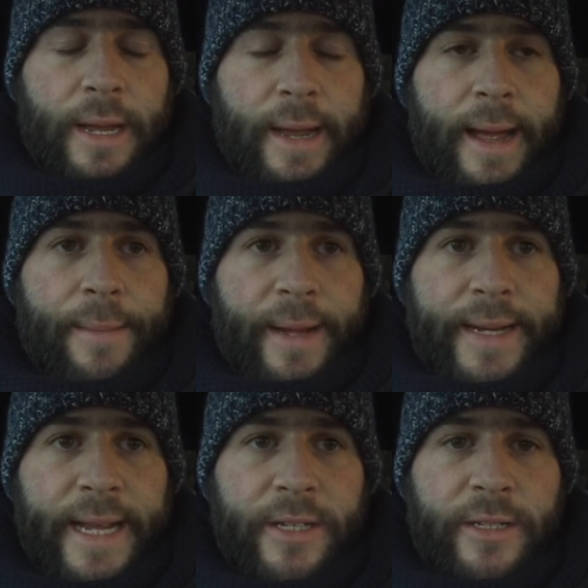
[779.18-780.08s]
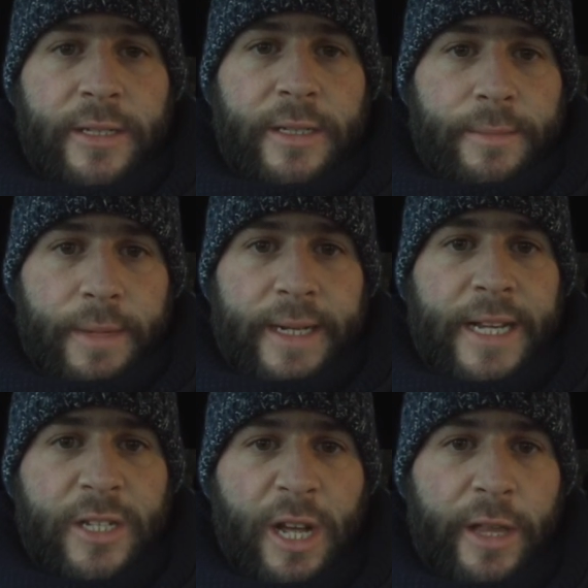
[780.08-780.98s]
a nice
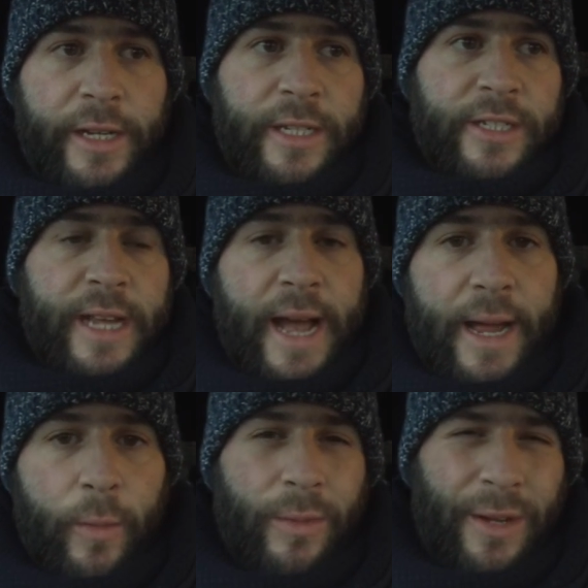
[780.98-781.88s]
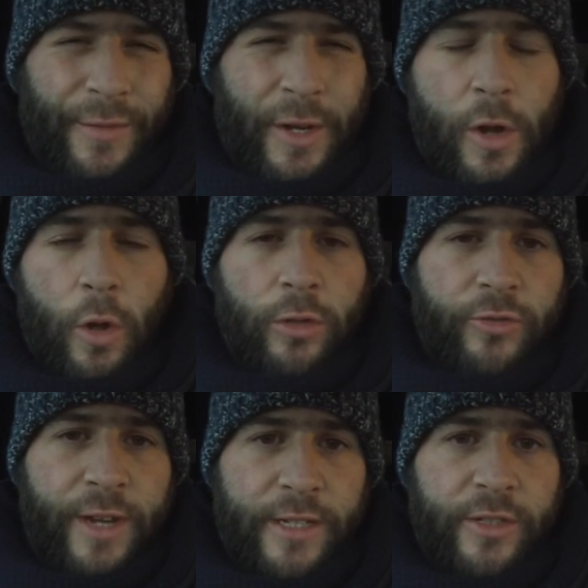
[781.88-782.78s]
colour in the sky. I'm looking for a
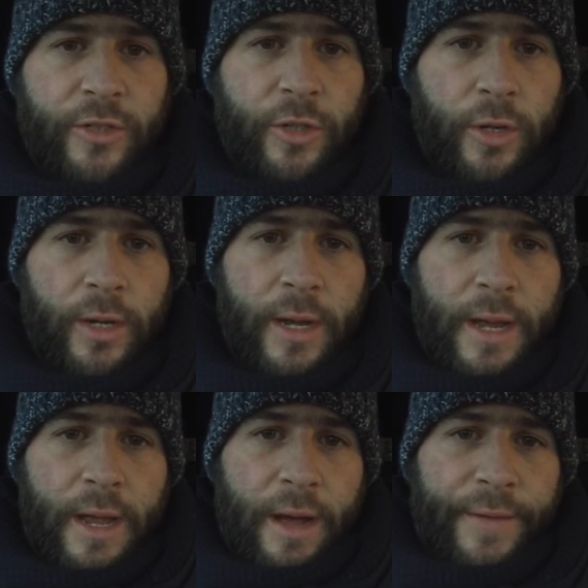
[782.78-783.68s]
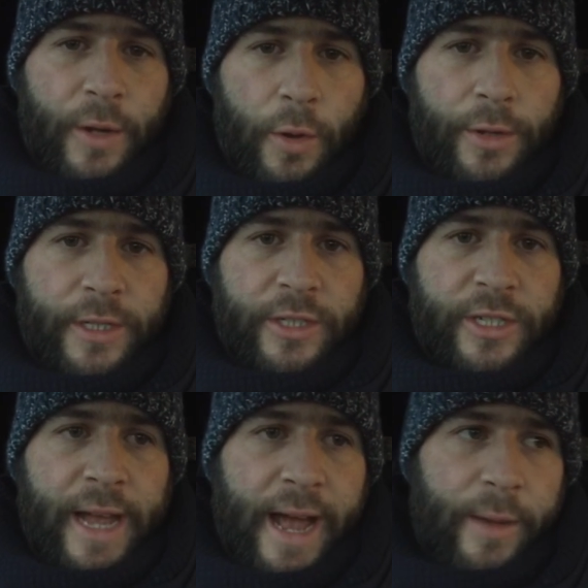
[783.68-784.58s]
contrasting shot of an orange
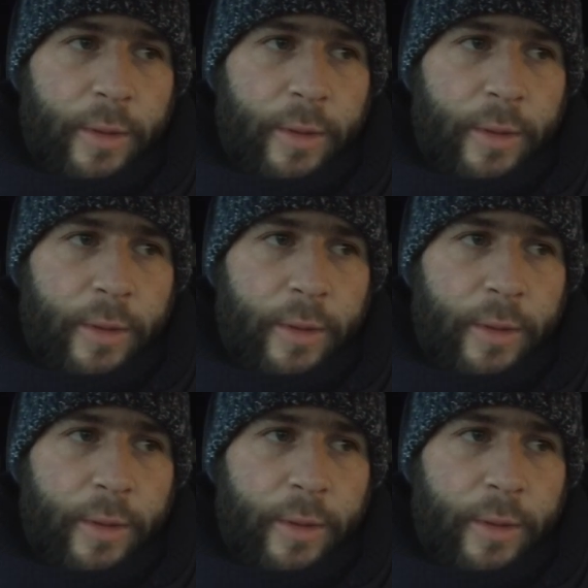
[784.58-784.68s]
sky